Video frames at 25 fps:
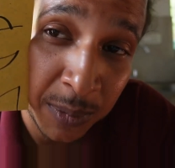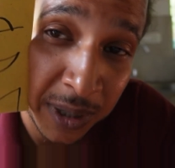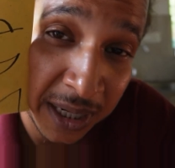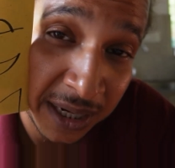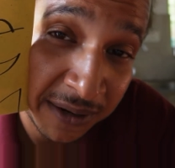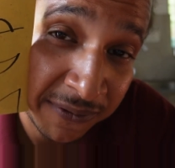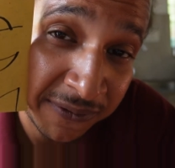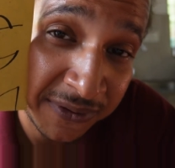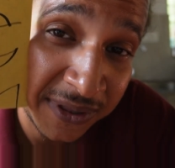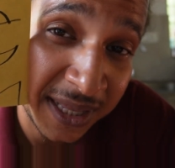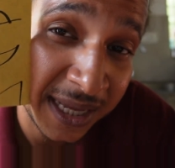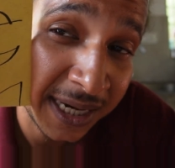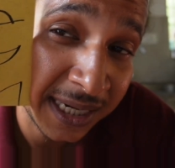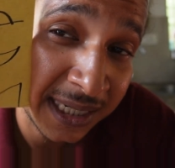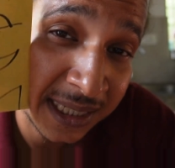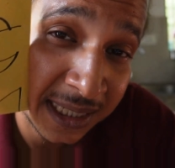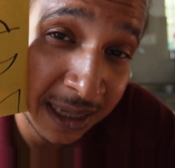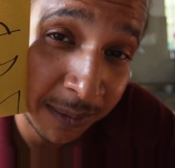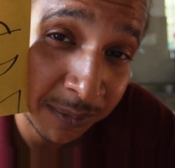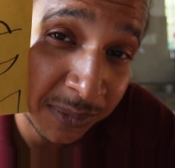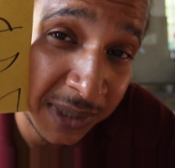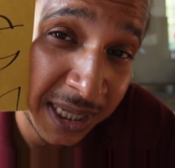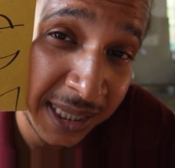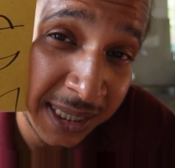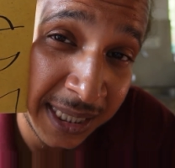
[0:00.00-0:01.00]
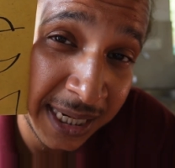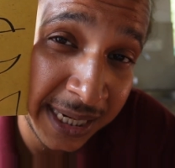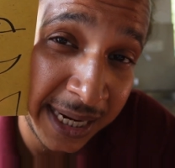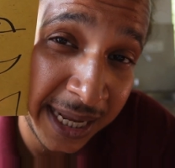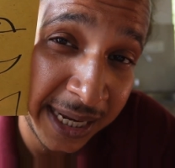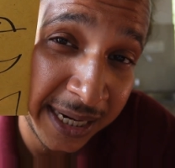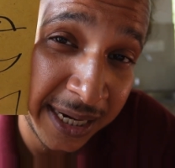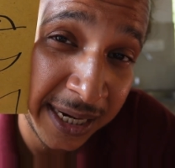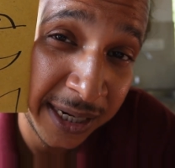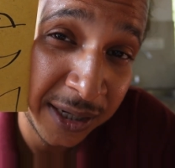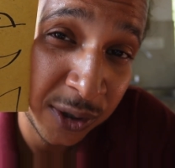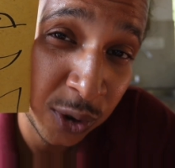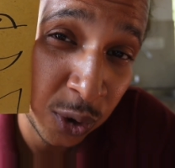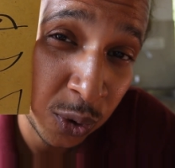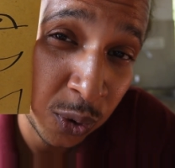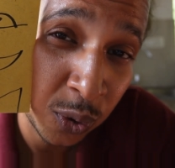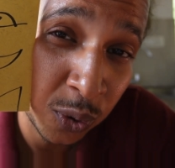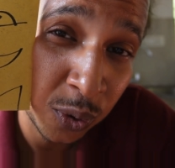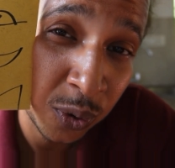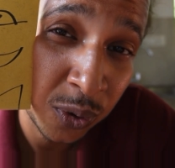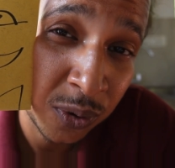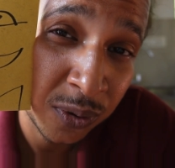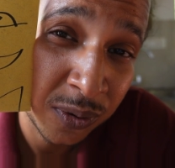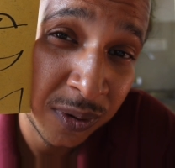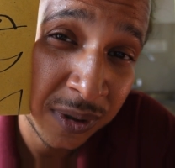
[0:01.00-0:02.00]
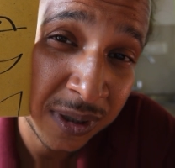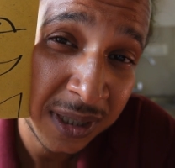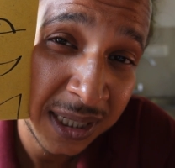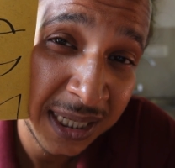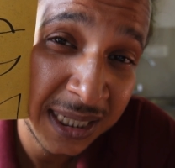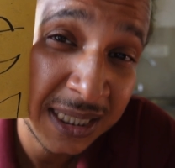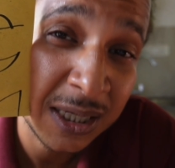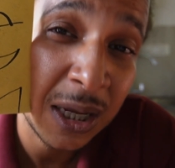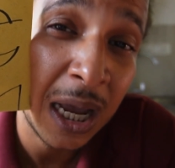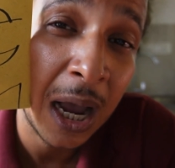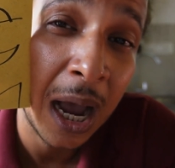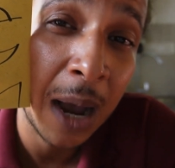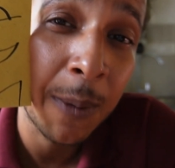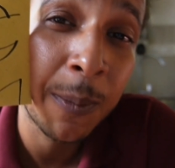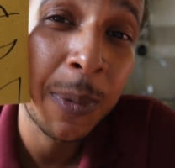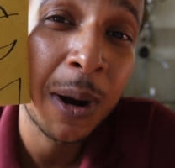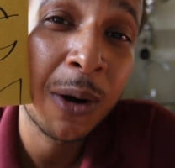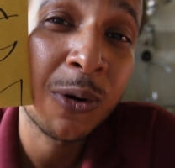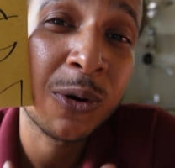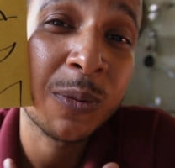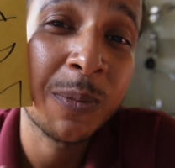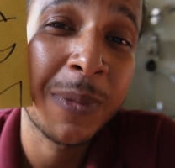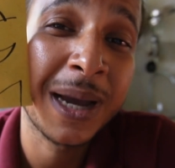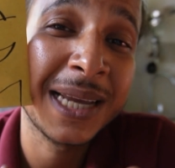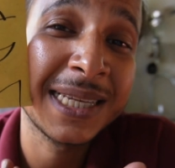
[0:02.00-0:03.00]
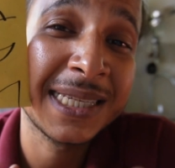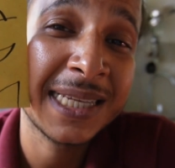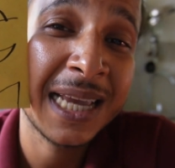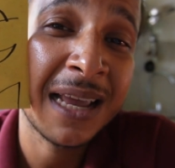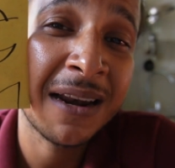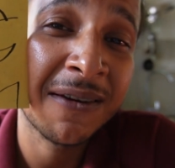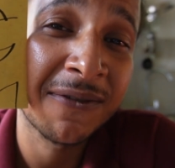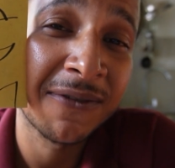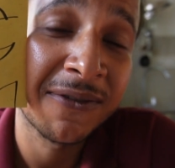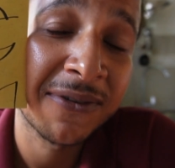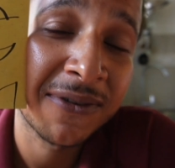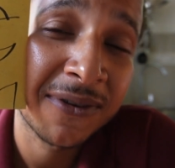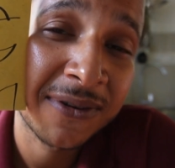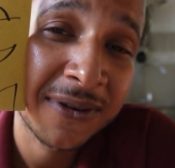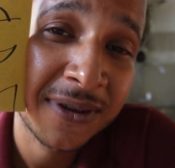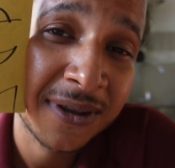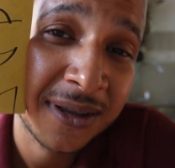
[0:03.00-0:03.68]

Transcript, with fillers: but if there is something that I can do is about myself.